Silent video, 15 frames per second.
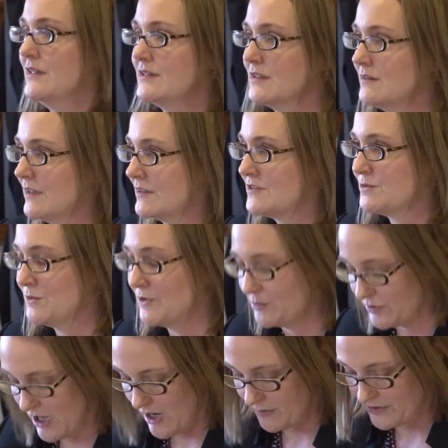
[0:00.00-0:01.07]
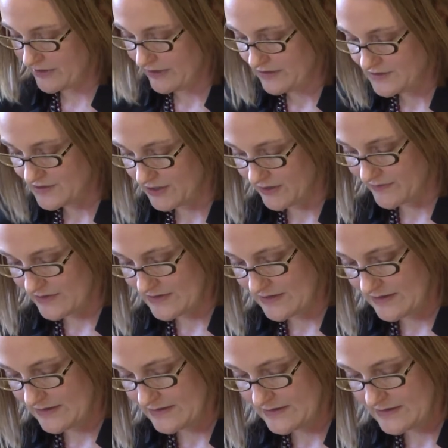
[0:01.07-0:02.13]
intellectual property, and
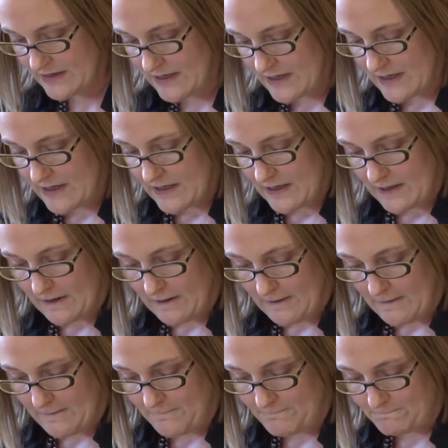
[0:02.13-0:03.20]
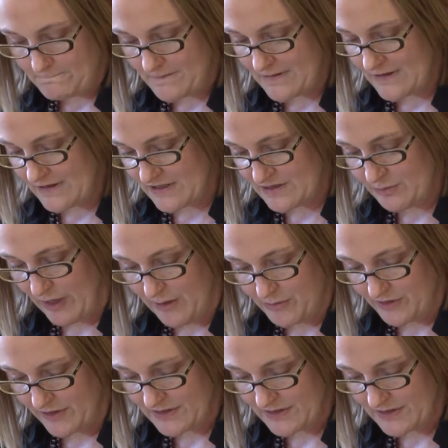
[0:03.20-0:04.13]
services. His paper